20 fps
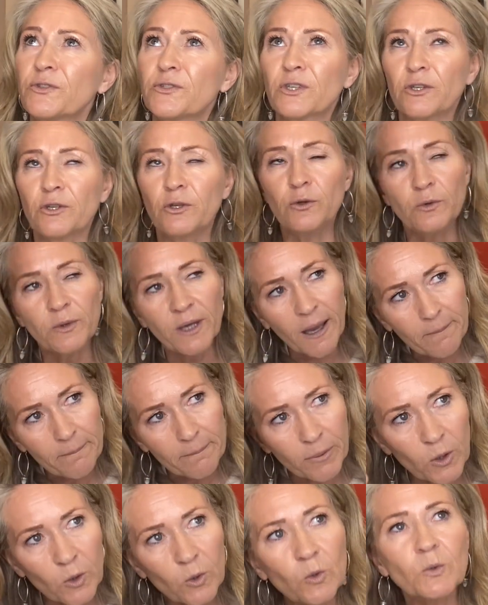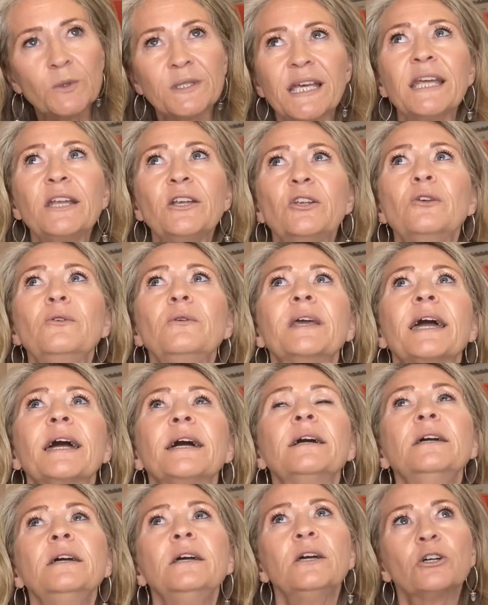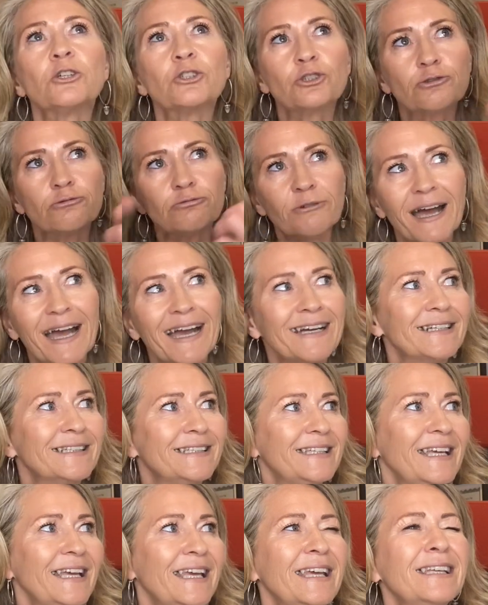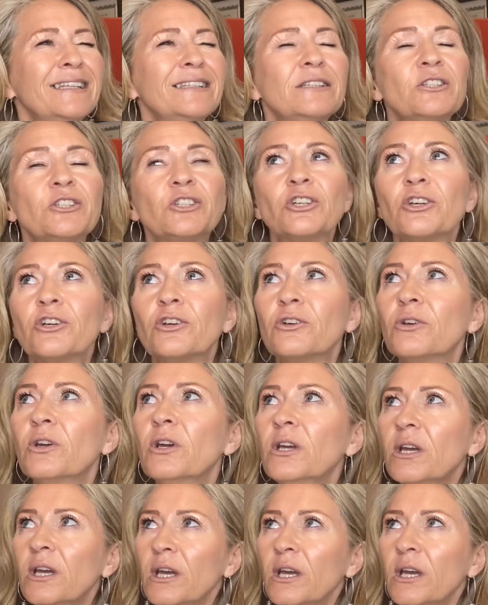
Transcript: So you get pulled in, you get dragged into